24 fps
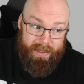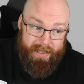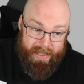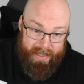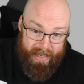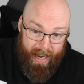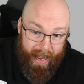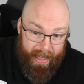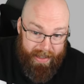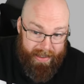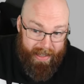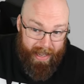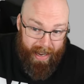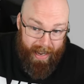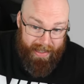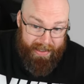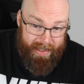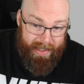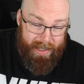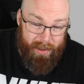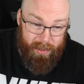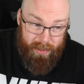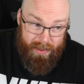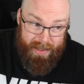I I
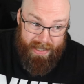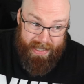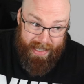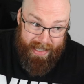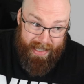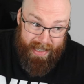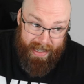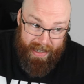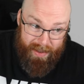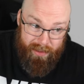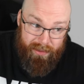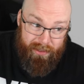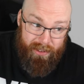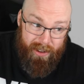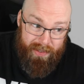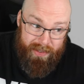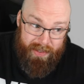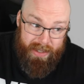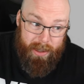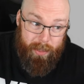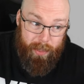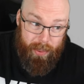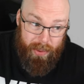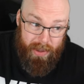think it was like
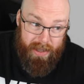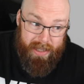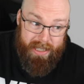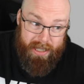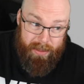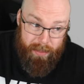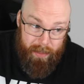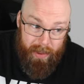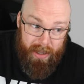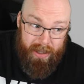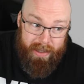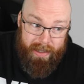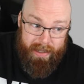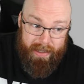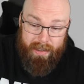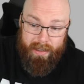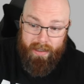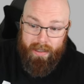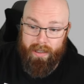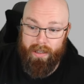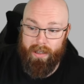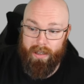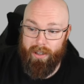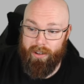fifty plus million
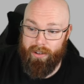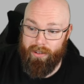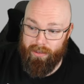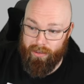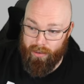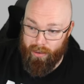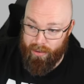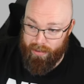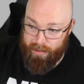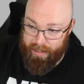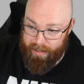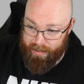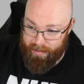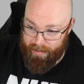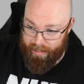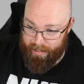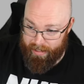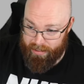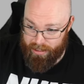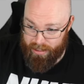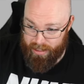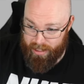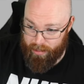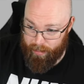for a League of
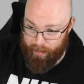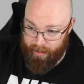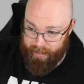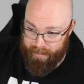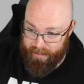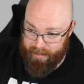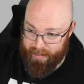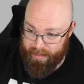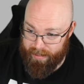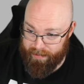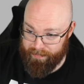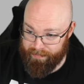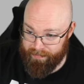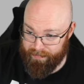Legends spots.